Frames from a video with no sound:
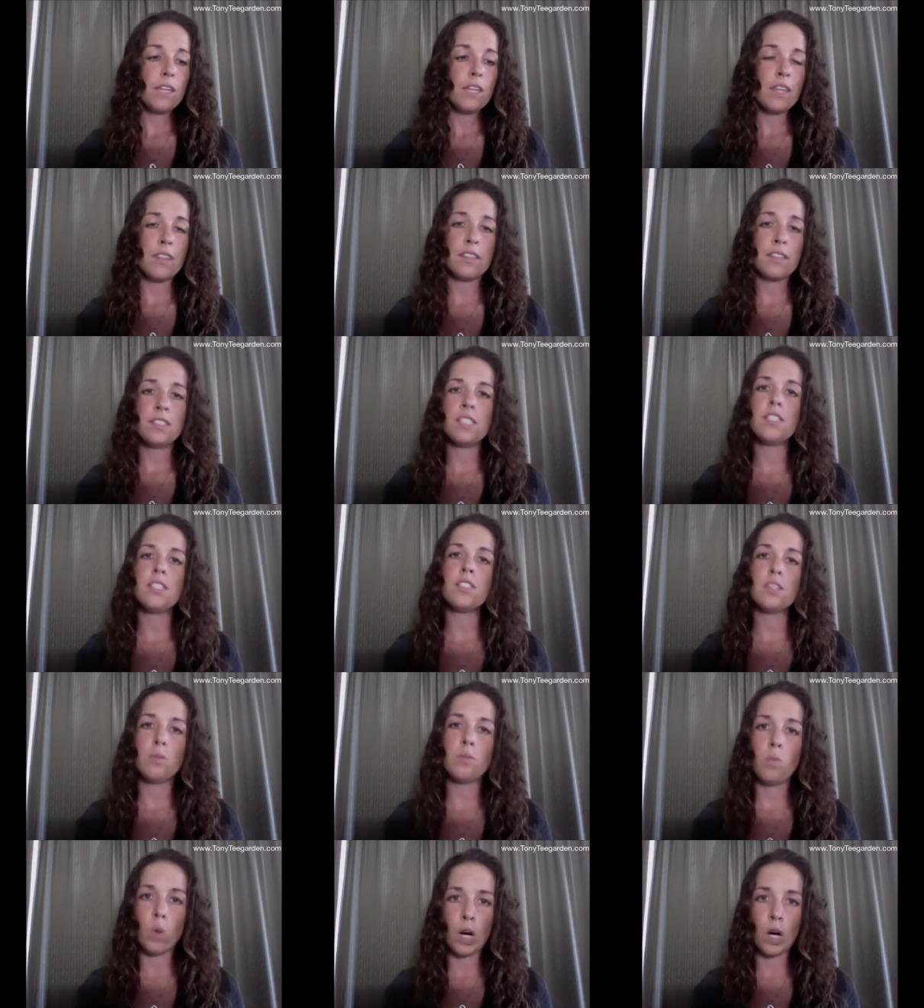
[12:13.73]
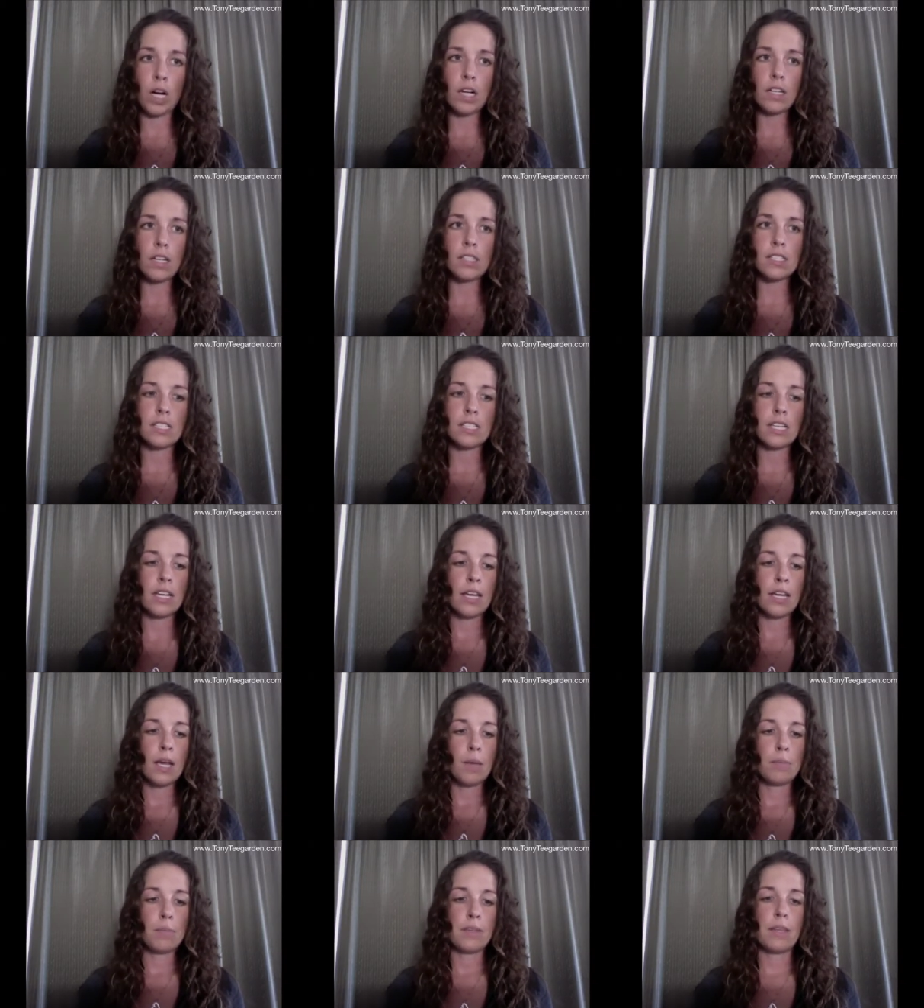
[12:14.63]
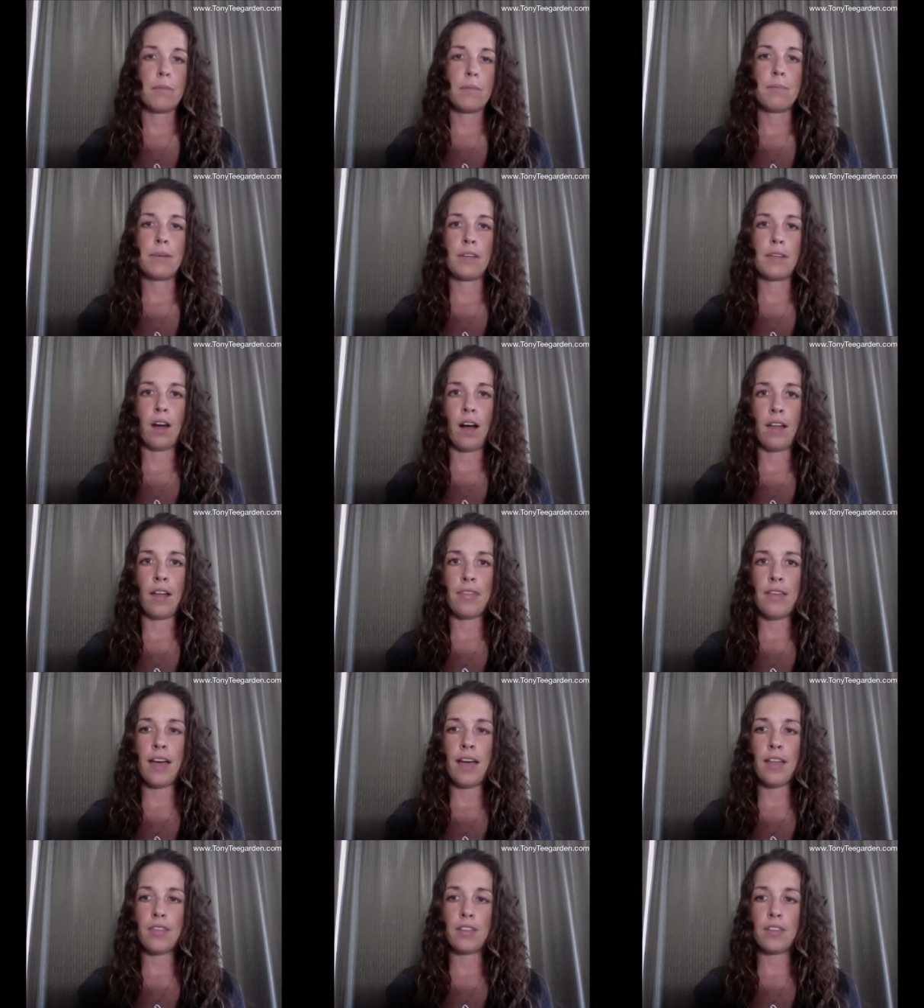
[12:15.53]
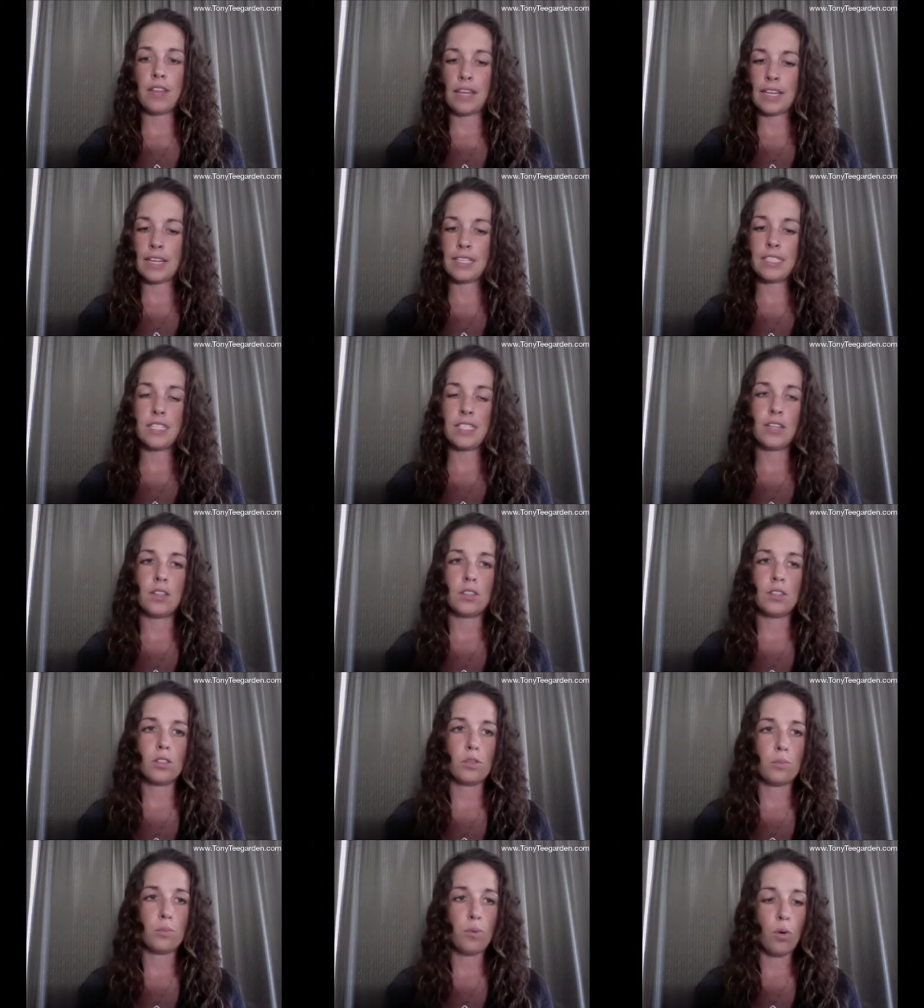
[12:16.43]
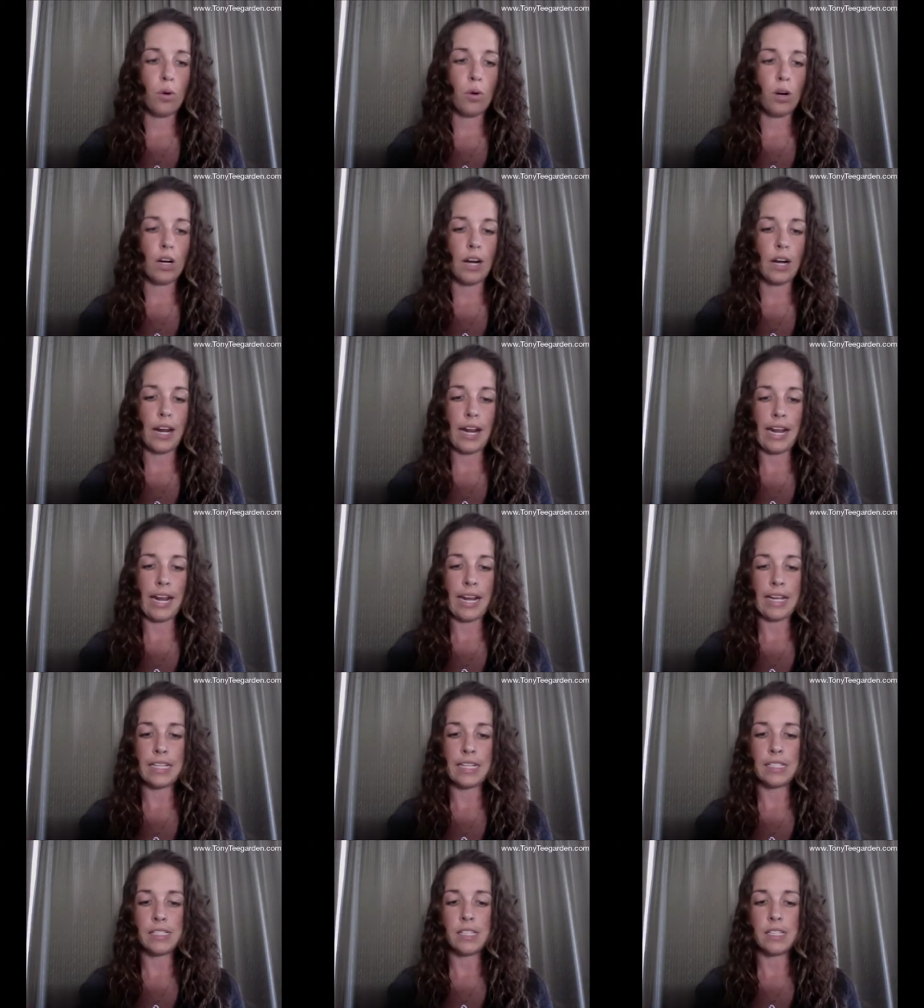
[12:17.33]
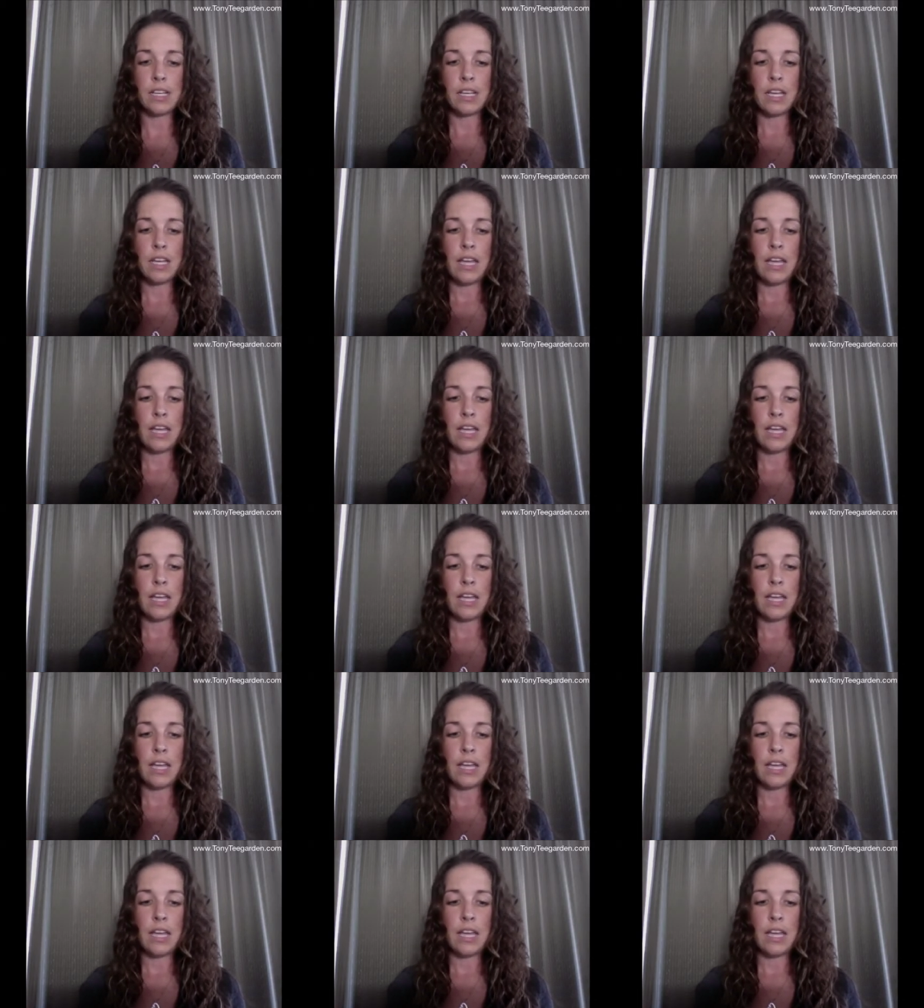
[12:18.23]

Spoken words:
The system works, but then beyond that, like I said, the support and